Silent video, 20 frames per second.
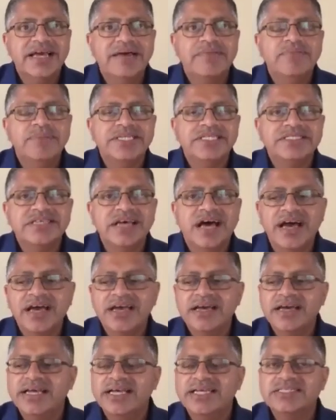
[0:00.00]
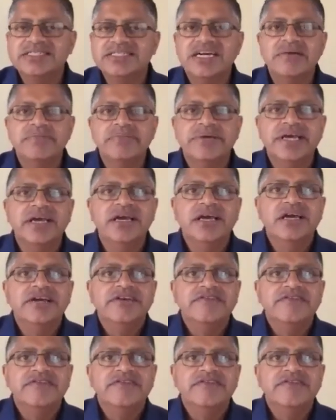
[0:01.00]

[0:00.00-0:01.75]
and messiah is coming